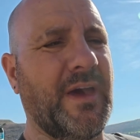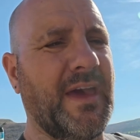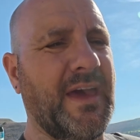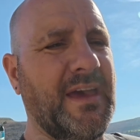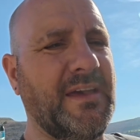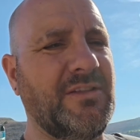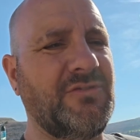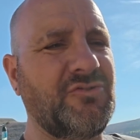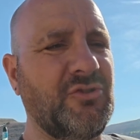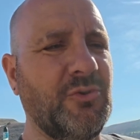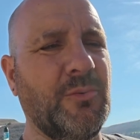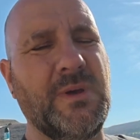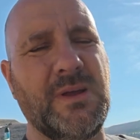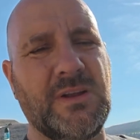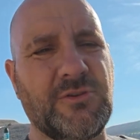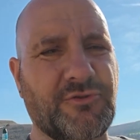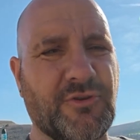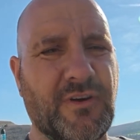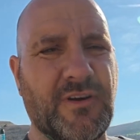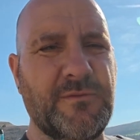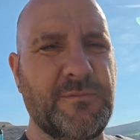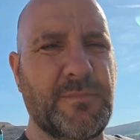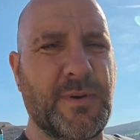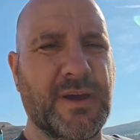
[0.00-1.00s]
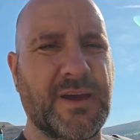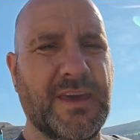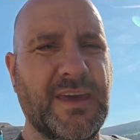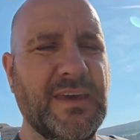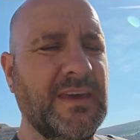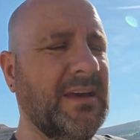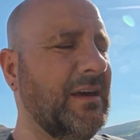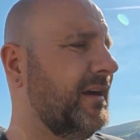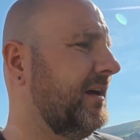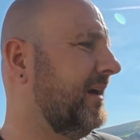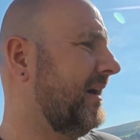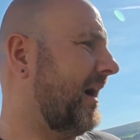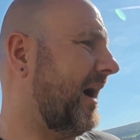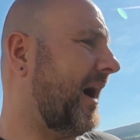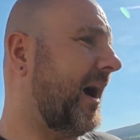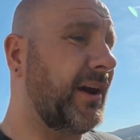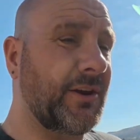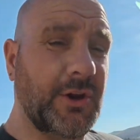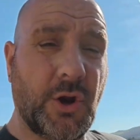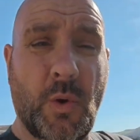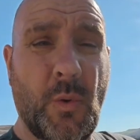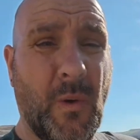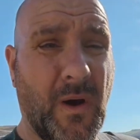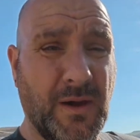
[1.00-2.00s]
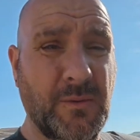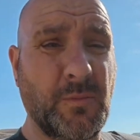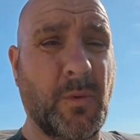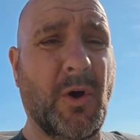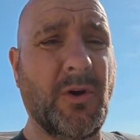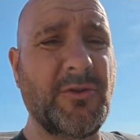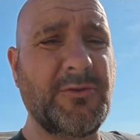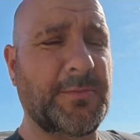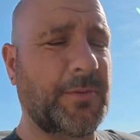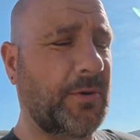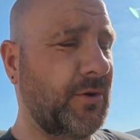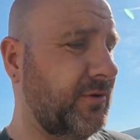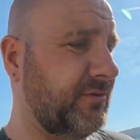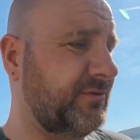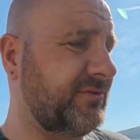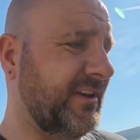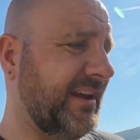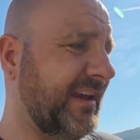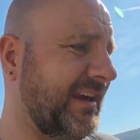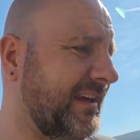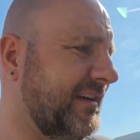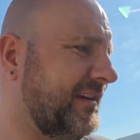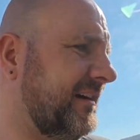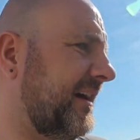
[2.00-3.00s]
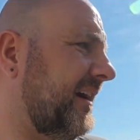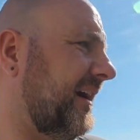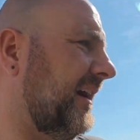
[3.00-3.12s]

a two-wheel drive buggy. I know I was personally.